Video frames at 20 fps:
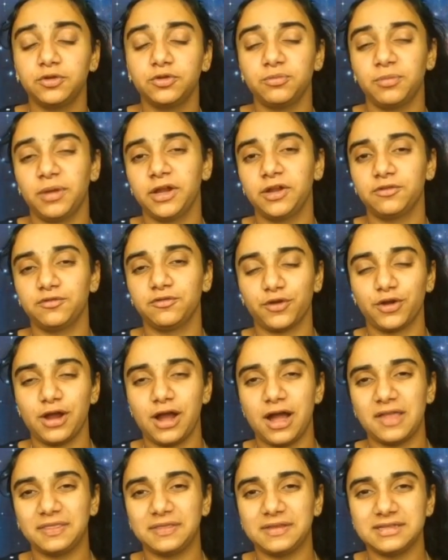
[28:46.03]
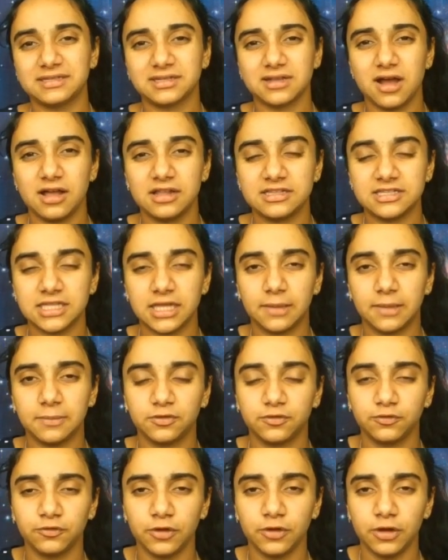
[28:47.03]
who might have forgotten these
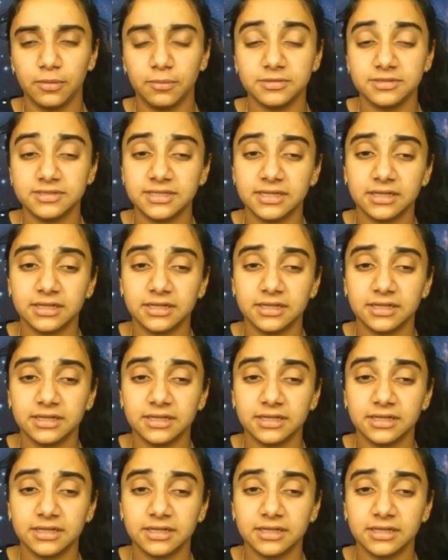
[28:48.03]
concepts from